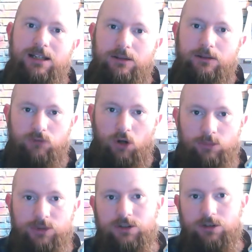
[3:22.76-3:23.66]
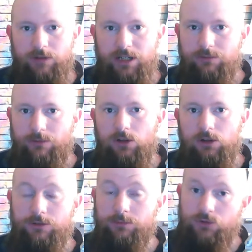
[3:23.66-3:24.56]
The Romans, the Greeks, we've all
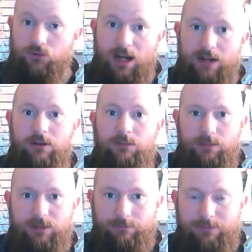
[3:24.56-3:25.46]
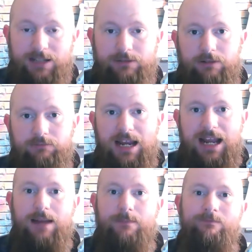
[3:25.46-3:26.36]
heard them, the trireme with a big battering
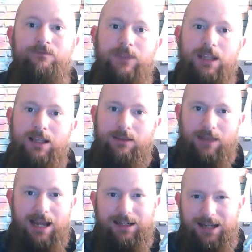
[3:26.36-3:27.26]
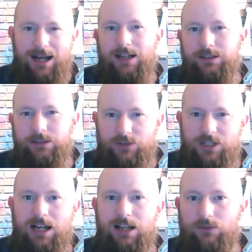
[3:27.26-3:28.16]
ram. That kind of
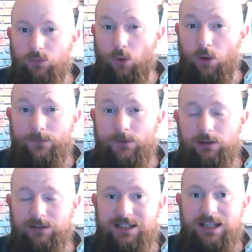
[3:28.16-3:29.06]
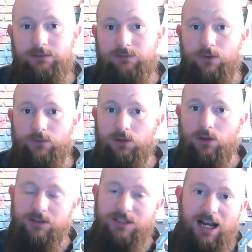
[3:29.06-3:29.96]
style of warfare had stayed around for a
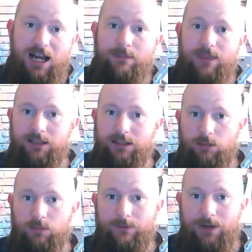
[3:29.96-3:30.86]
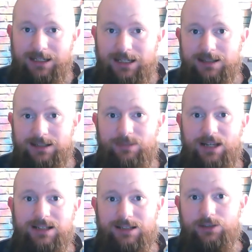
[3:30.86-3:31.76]
long time. Then in come the Vikings, and
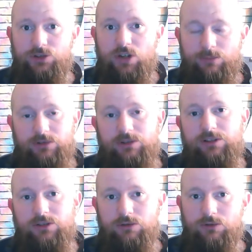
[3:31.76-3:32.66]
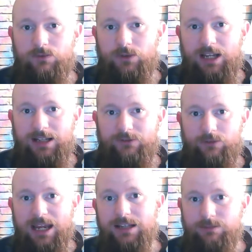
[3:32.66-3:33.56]
basically ships are just used for getting
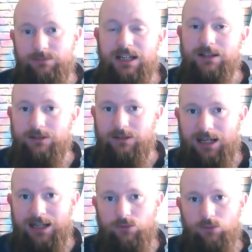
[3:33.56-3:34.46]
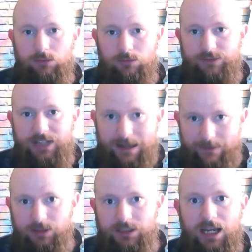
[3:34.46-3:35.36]
from A to B, and actual
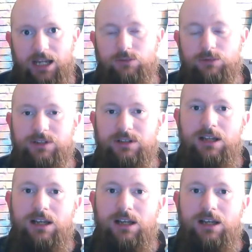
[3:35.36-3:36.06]
naval engagements